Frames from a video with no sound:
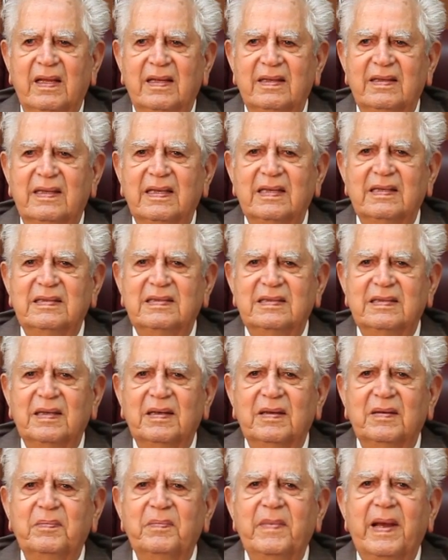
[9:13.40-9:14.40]
this
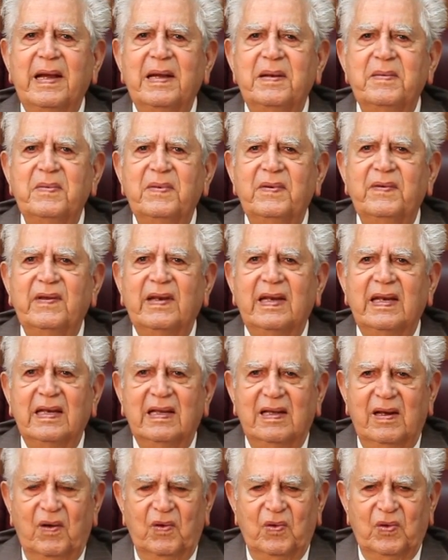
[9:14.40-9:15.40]
made me very
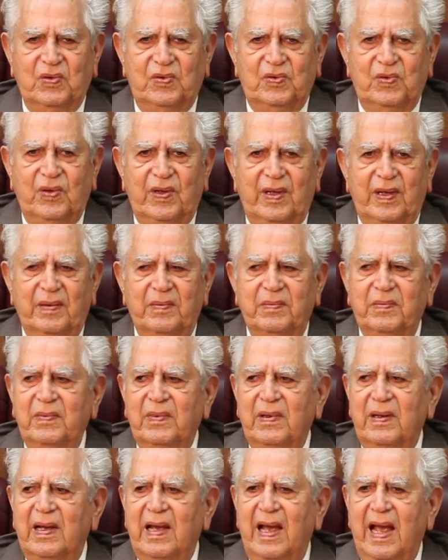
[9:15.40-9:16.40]
close to him
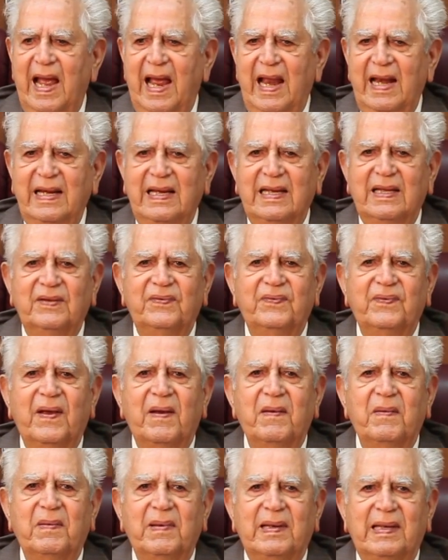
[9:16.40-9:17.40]
and his
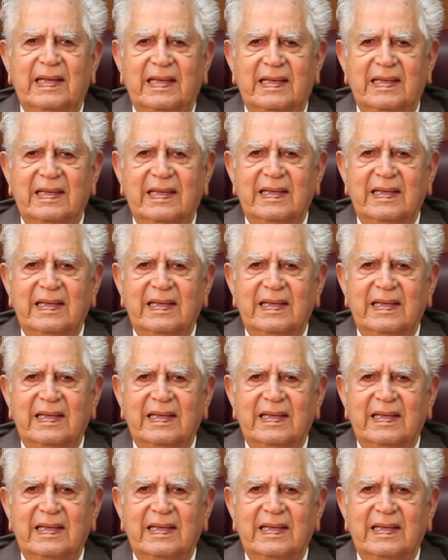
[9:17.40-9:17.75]
family.